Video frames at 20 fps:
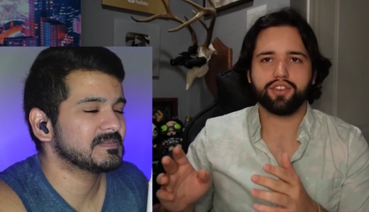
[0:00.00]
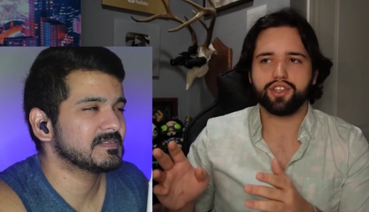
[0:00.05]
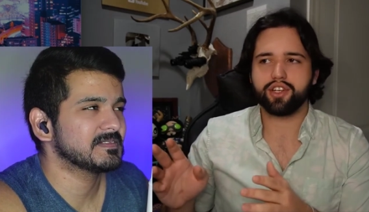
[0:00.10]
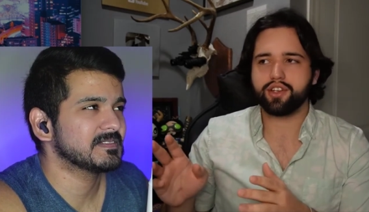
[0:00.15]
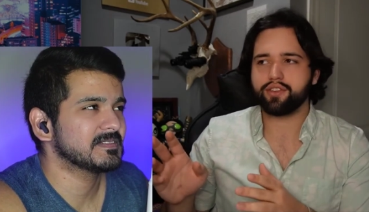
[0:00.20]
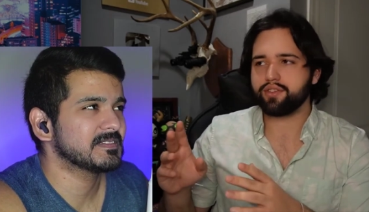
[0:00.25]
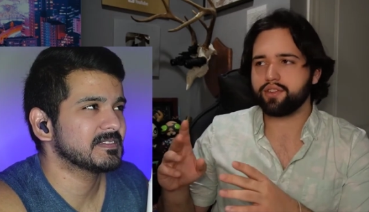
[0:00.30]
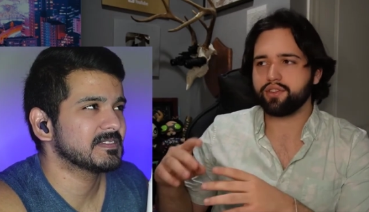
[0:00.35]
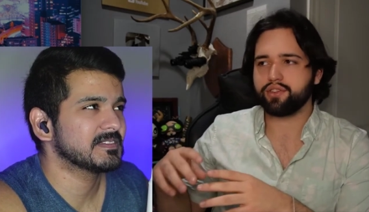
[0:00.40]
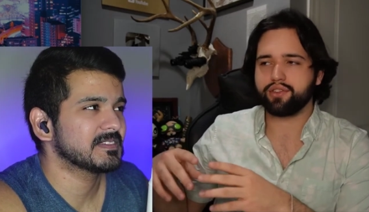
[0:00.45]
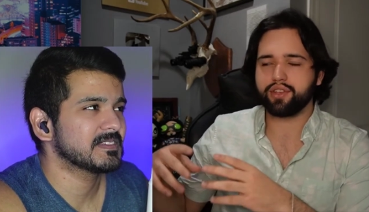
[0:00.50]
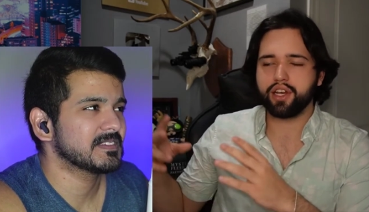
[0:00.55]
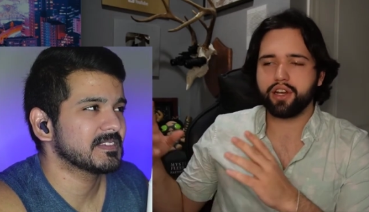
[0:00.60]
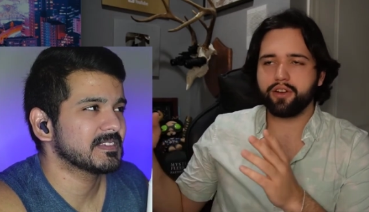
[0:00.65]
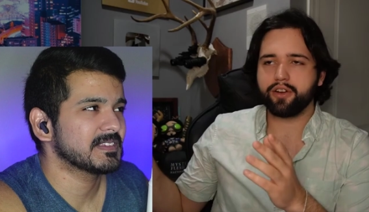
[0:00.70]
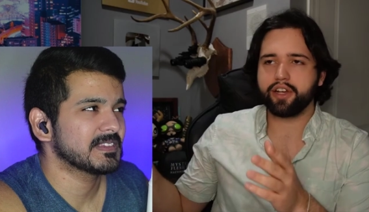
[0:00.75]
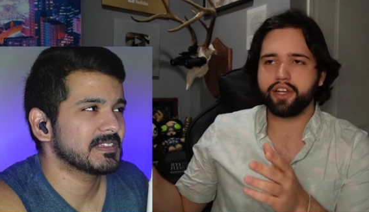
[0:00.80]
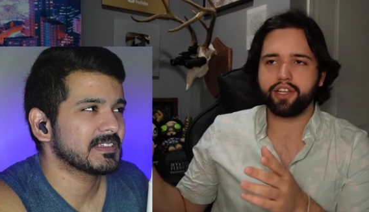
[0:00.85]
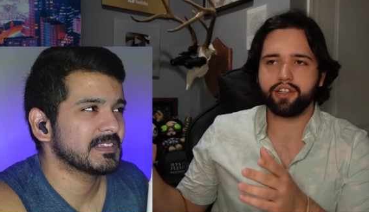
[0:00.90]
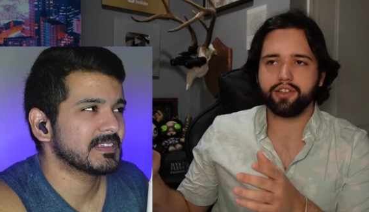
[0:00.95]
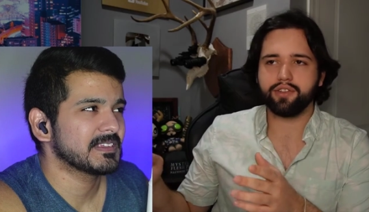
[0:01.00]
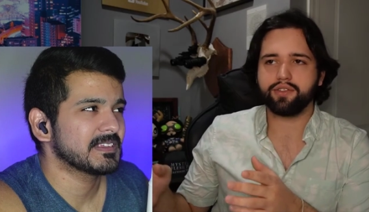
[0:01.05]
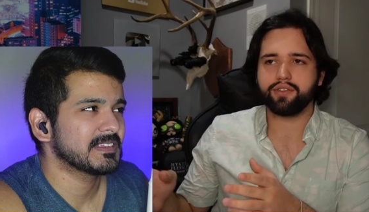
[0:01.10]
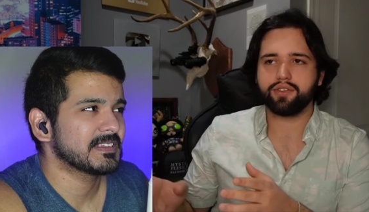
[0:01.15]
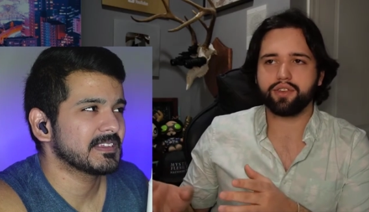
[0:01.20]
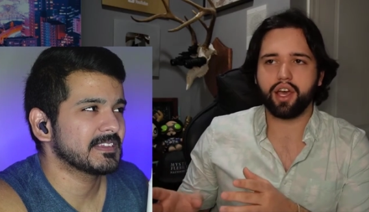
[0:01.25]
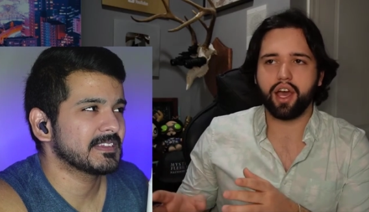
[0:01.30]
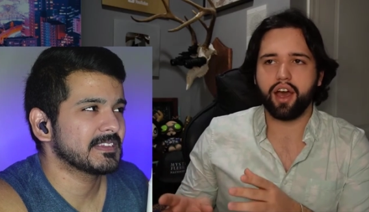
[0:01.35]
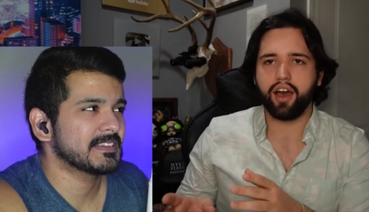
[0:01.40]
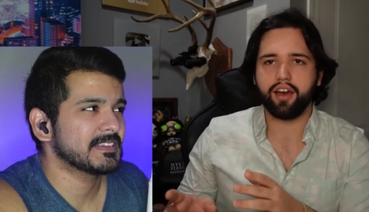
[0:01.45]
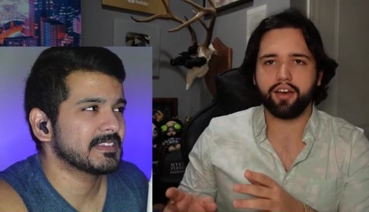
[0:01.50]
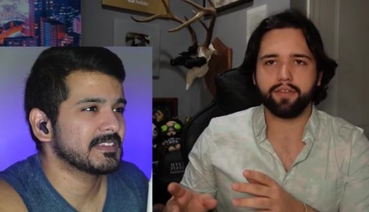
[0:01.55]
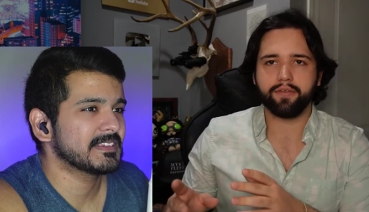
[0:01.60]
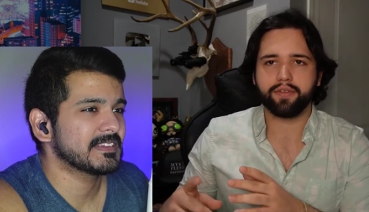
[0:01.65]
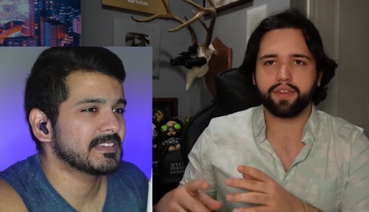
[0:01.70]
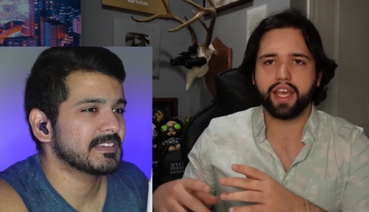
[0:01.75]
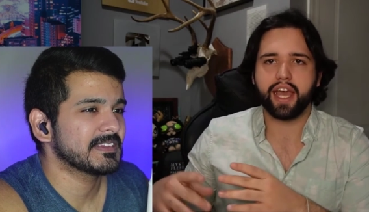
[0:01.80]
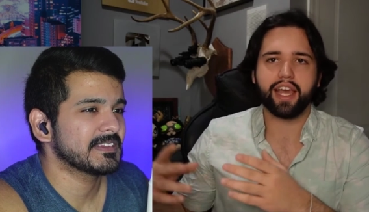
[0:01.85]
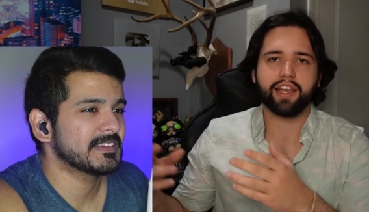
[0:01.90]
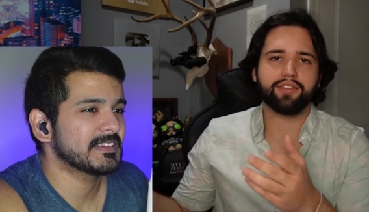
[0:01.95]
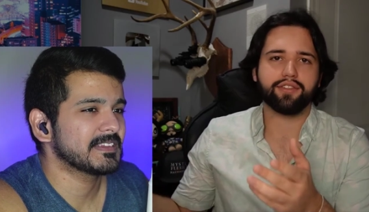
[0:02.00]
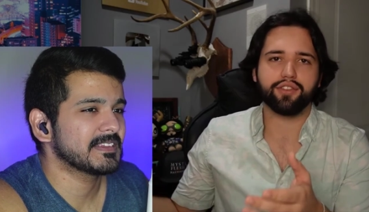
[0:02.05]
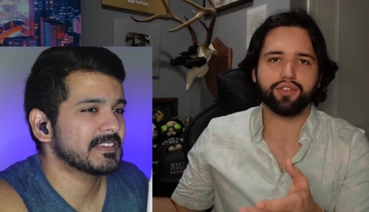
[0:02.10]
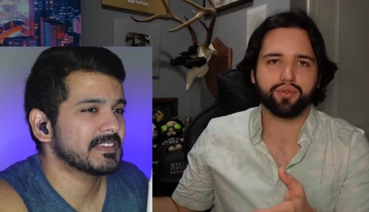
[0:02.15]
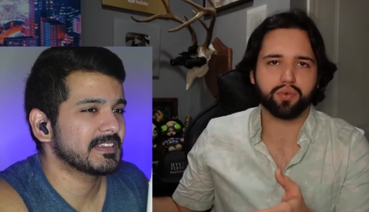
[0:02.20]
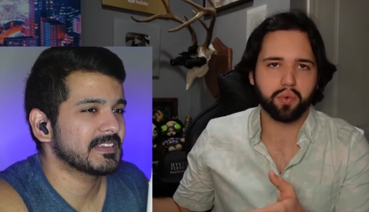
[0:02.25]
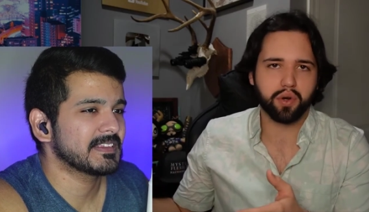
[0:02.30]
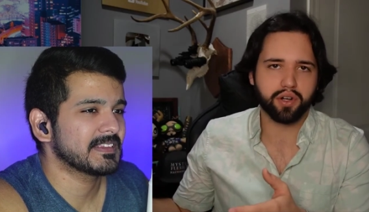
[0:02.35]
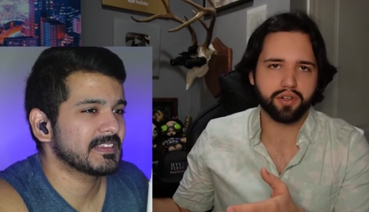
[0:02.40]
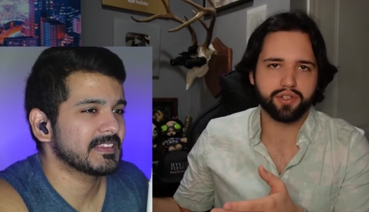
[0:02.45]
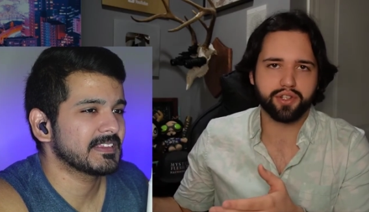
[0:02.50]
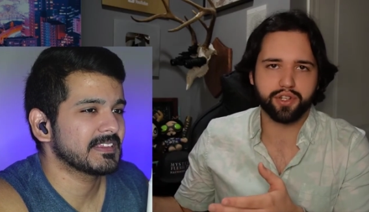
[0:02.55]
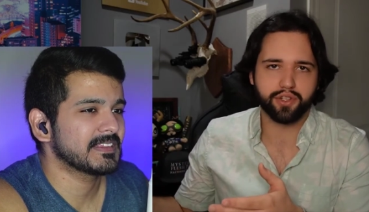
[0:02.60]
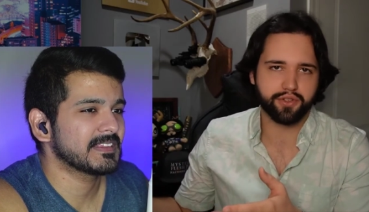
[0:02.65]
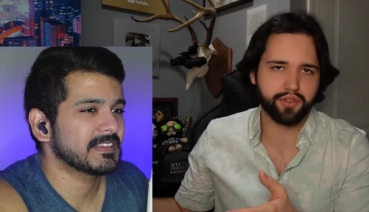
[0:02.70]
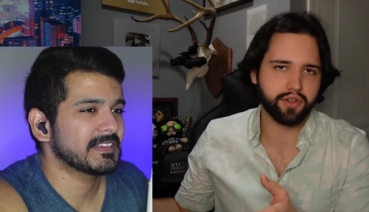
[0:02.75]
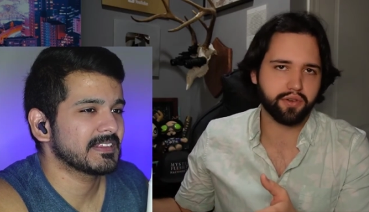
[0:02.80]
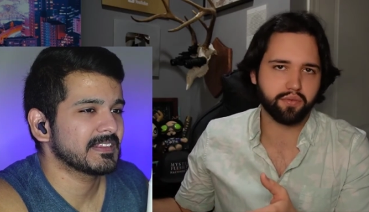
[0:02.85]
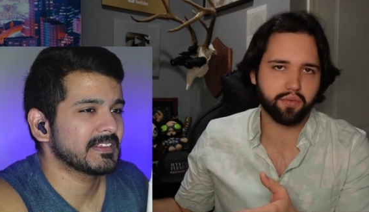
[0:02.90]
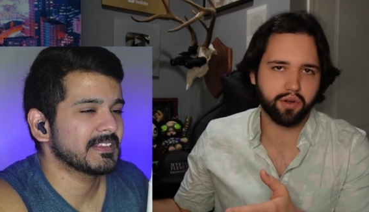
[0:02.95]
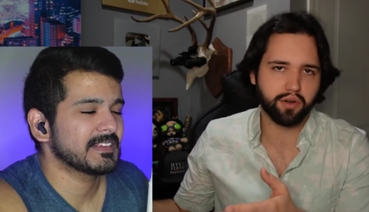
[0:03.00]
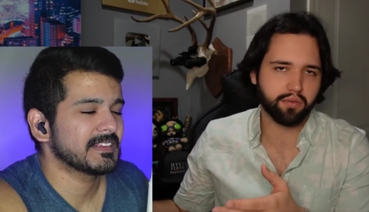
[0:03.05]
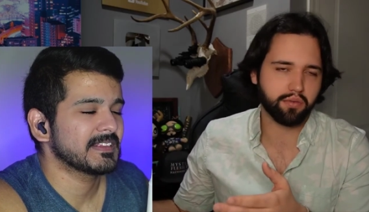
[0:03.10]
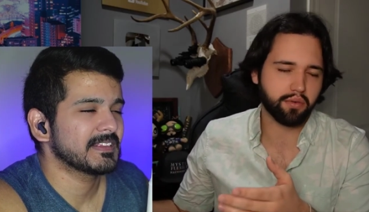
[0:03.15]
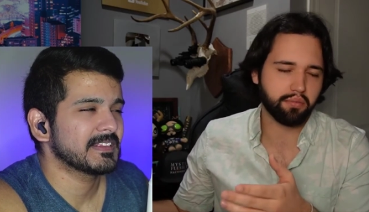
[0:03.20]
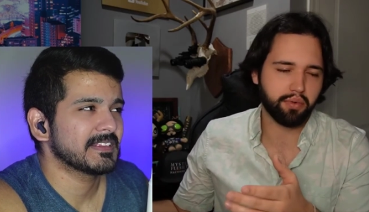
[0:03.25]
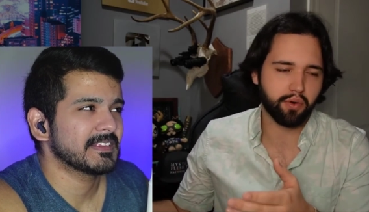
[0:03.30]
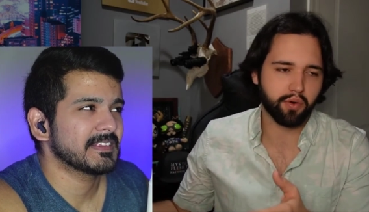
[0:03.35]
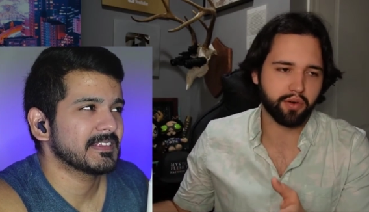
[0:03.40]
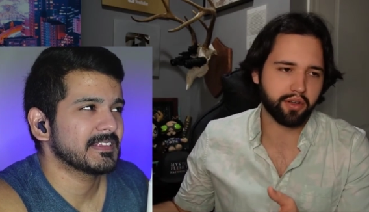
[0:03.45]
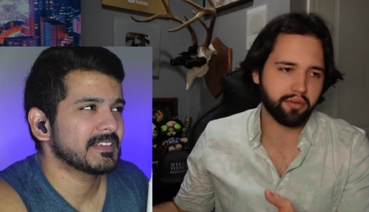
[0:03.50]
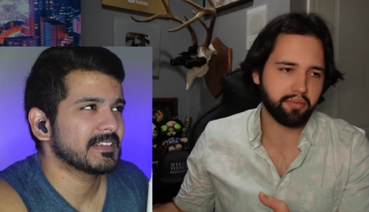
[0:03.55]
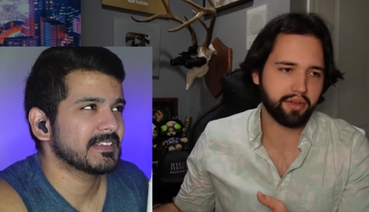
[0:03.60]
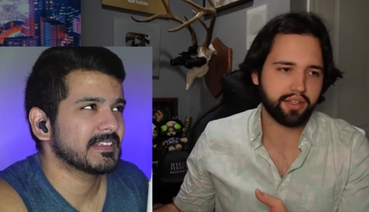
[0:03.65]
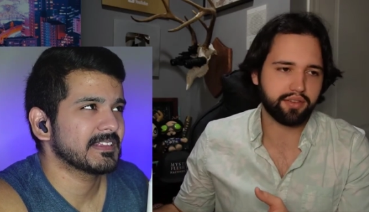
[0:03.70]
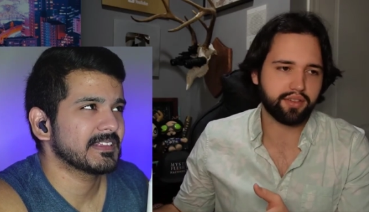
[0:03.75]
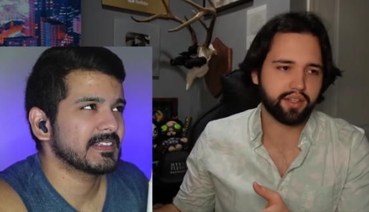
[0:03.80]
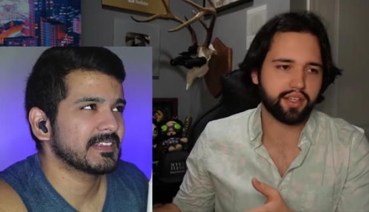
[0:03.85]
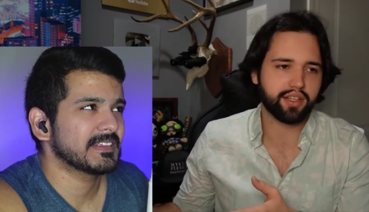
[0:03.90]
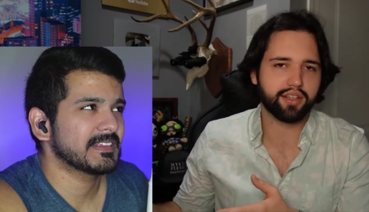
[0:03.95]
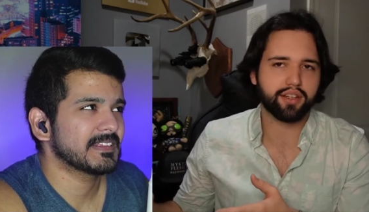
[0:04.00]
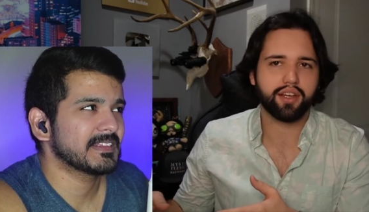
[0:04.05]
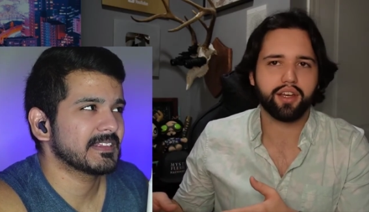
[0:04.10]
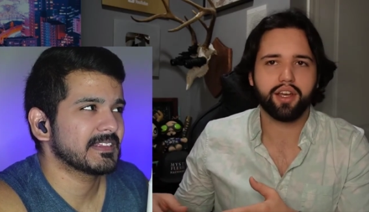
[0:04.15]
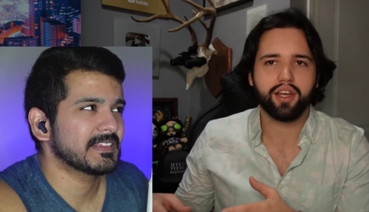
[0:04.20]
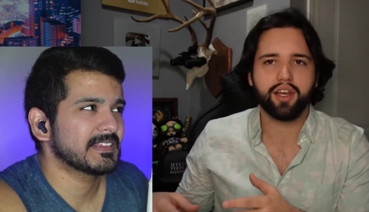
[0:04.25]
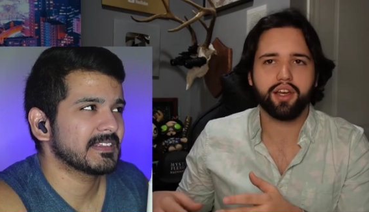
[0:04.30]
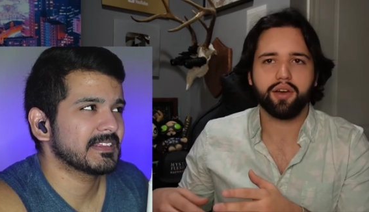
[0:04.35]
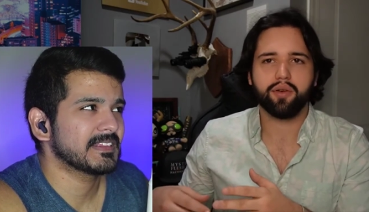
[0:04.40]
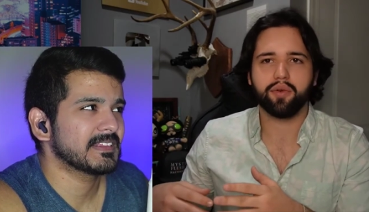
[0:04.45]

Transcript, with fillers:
Speaker 1: to just a series of cases where children were reported missing,